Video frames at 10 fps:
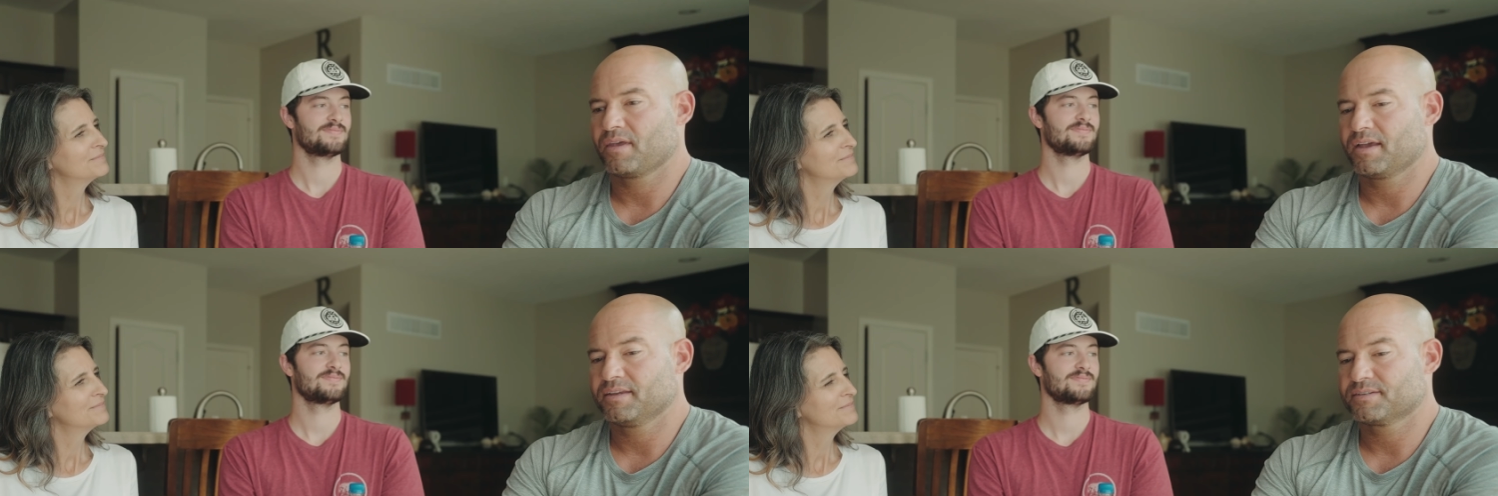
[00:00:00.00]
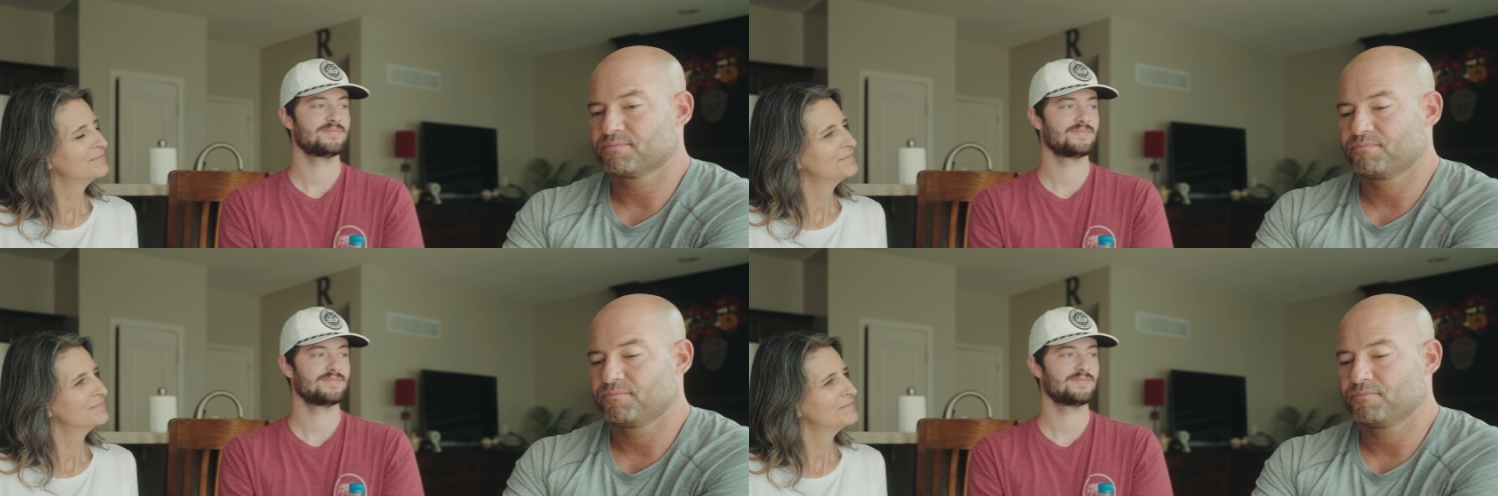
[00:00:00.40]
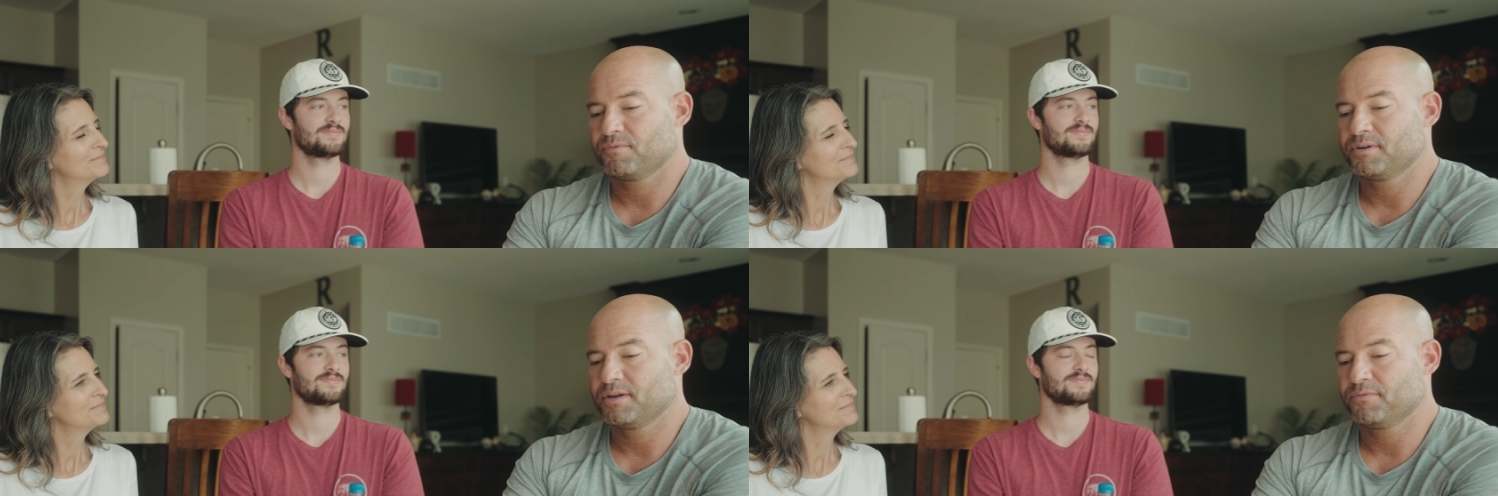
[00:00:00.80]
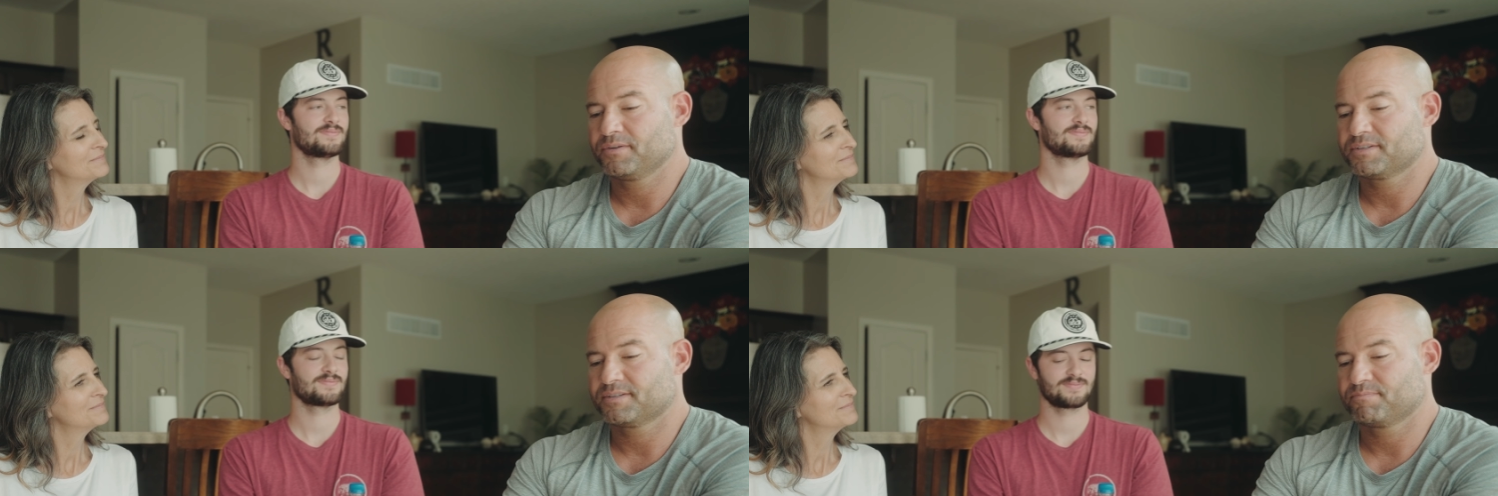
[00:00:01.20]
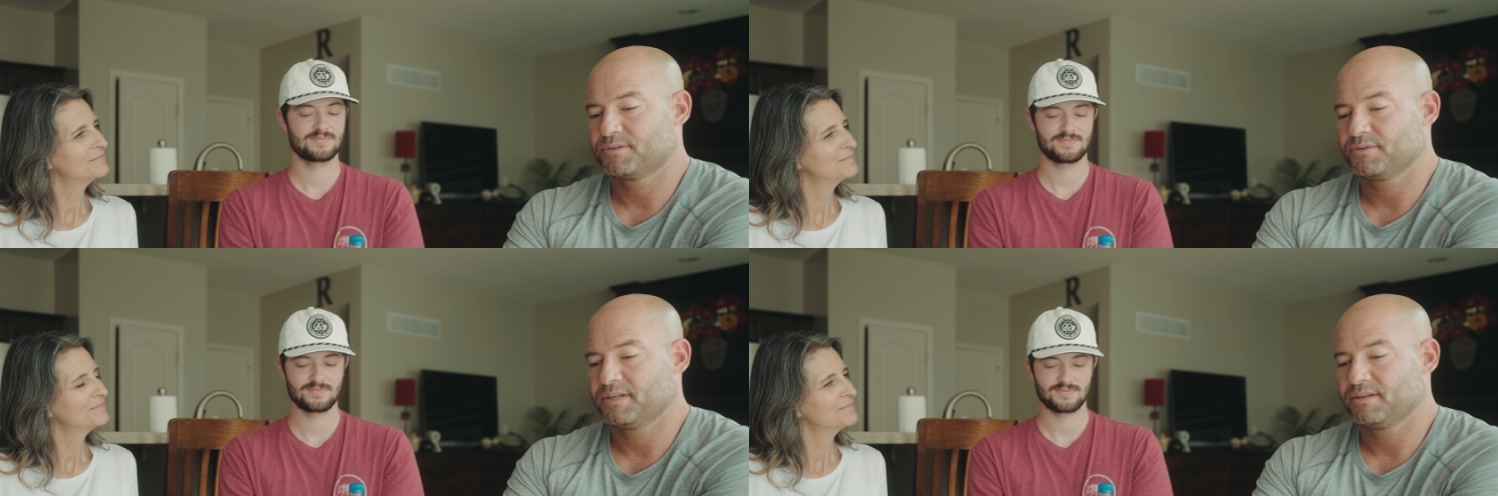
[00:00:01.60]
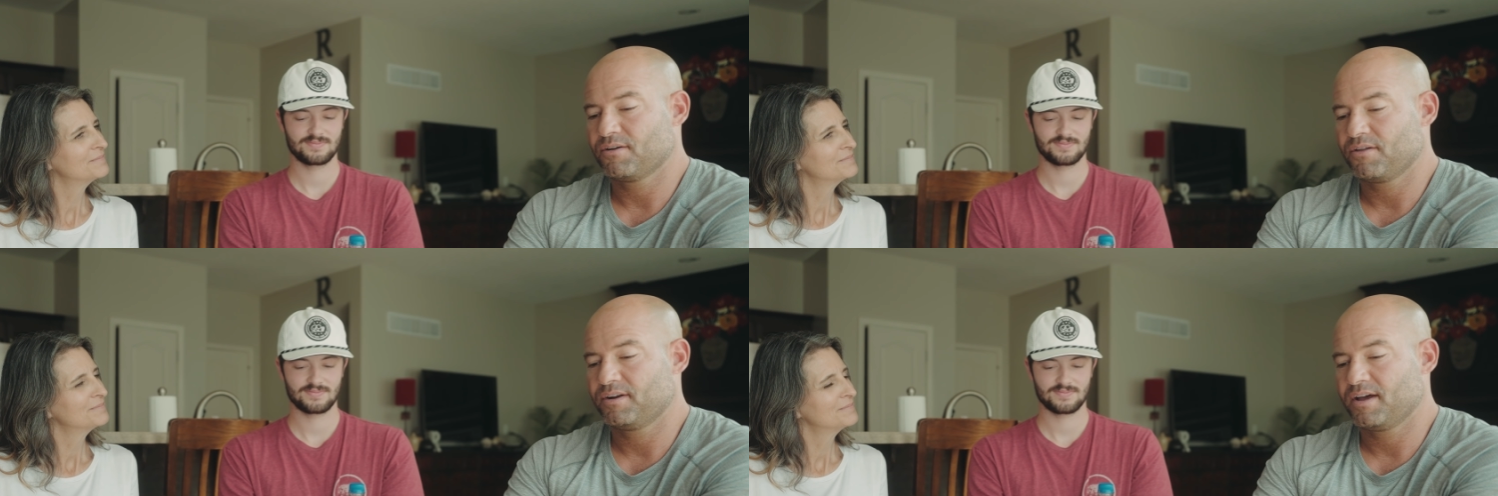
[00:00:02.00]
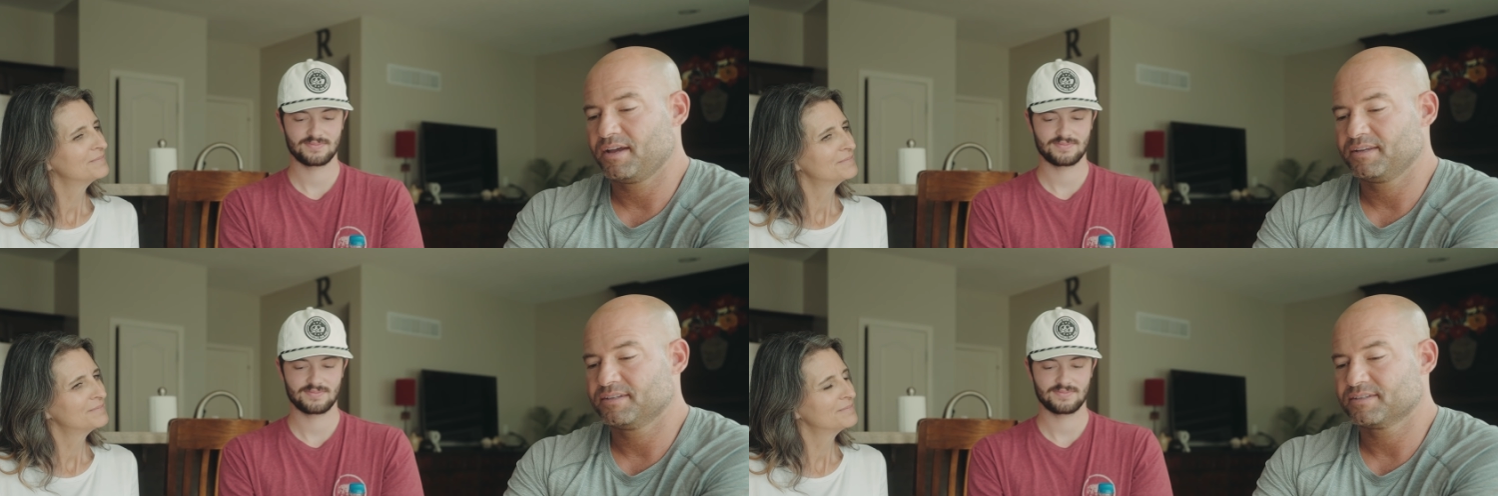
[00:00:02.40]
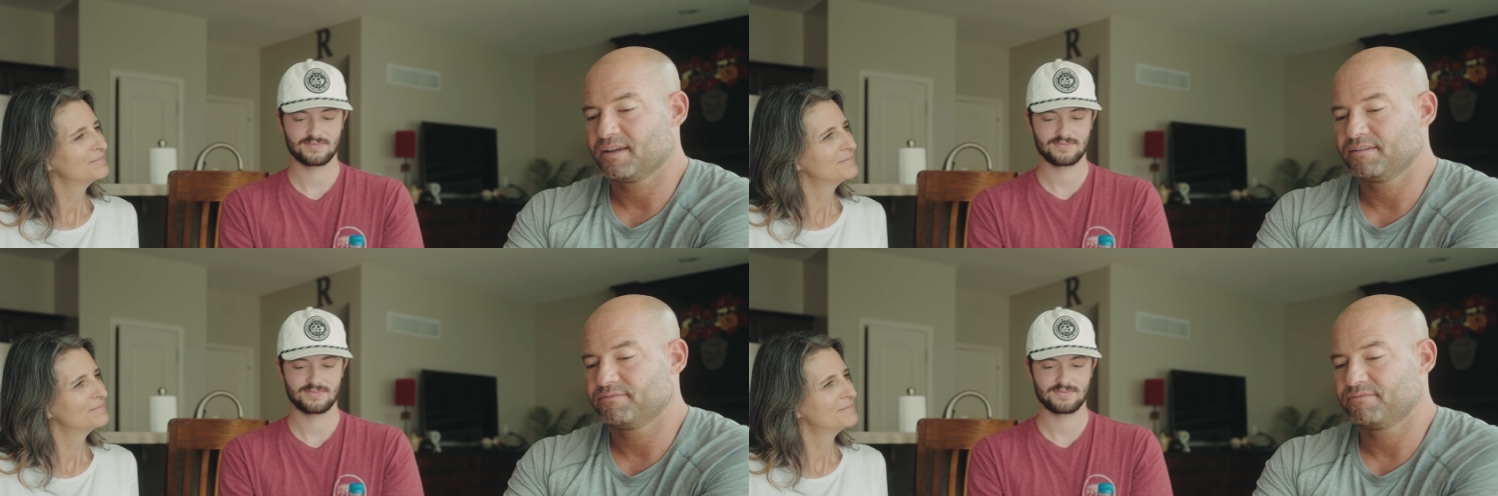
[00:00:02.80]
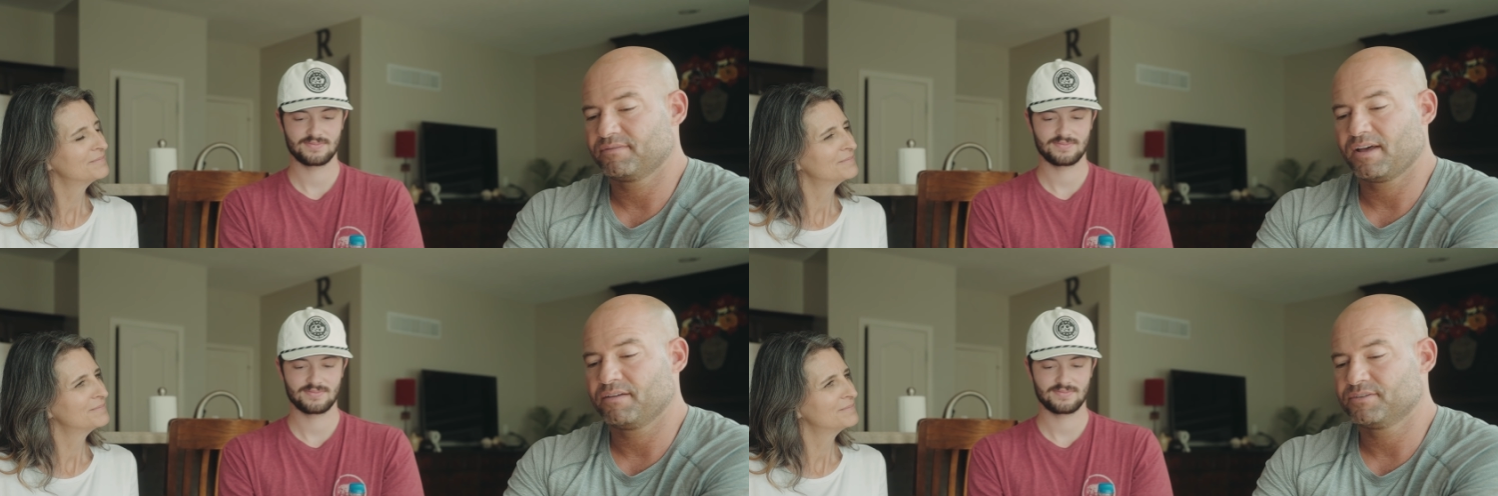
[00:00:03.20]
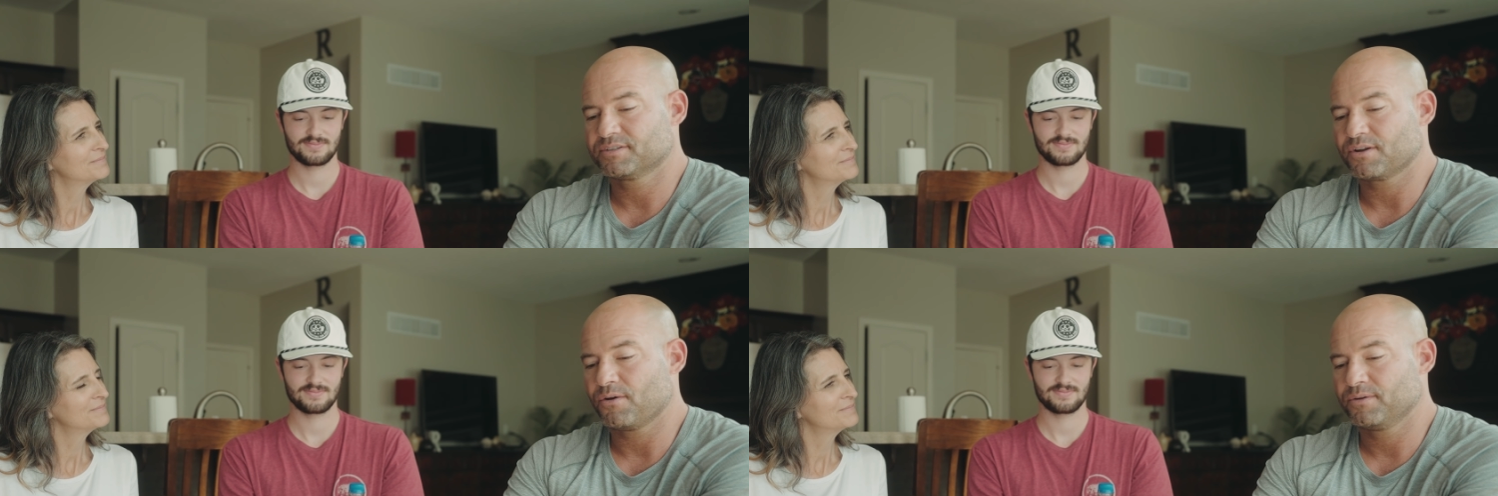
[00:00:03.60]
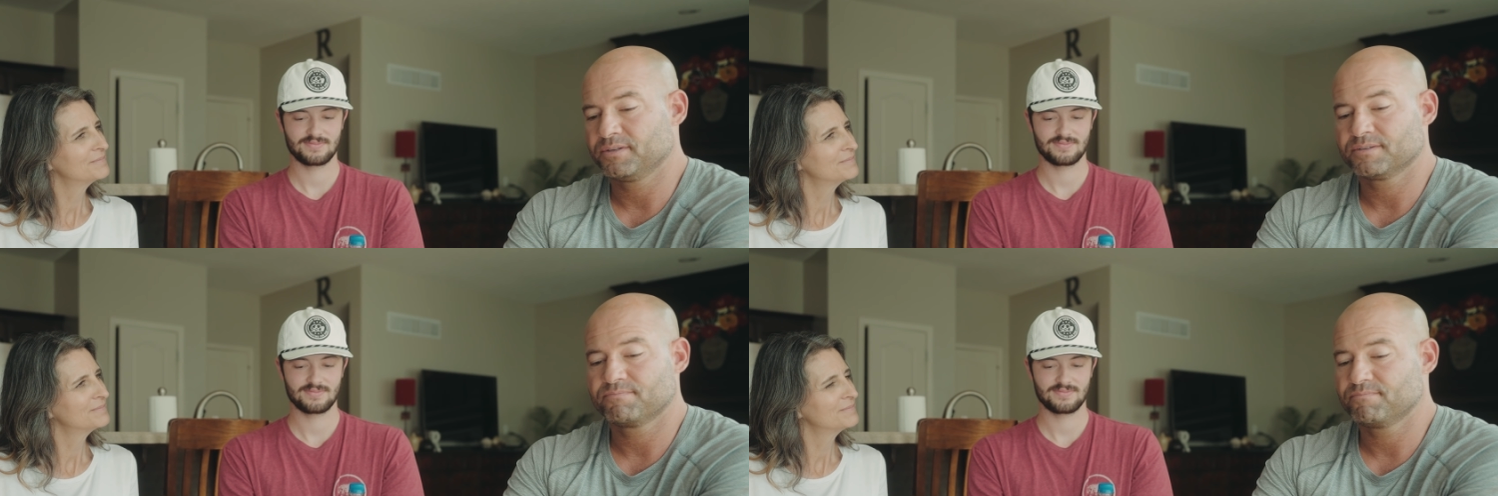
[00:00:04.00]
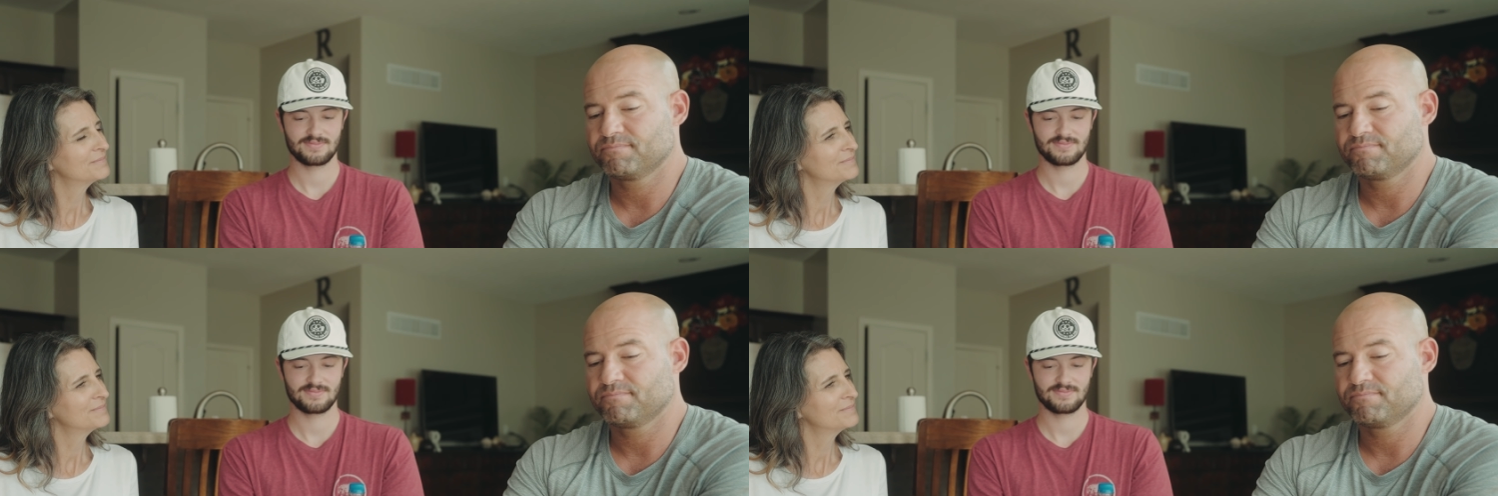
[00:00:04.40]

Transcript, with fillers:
Speaker 1: I guess one difference between Colin and I is I I've just always